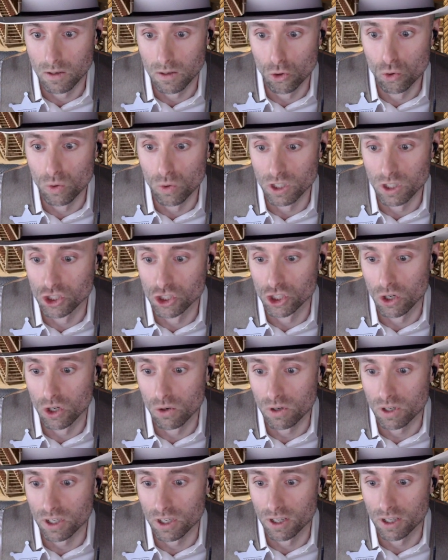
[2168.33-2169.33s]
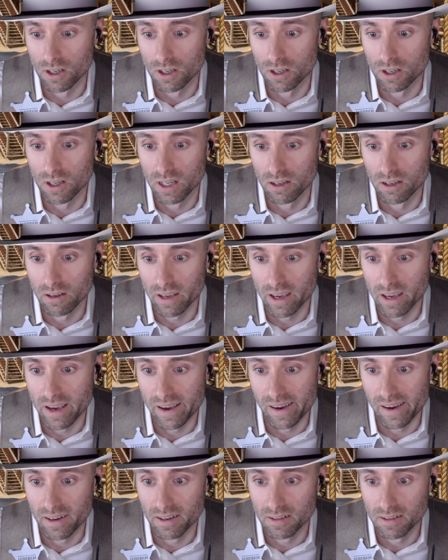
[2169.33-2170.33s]
Ooh, a Joker. Hell
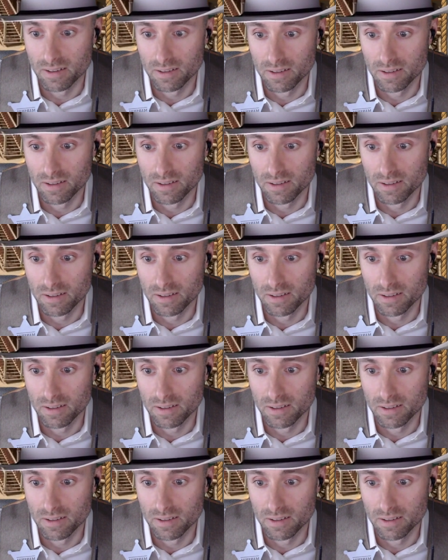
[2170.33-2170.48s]
yeah.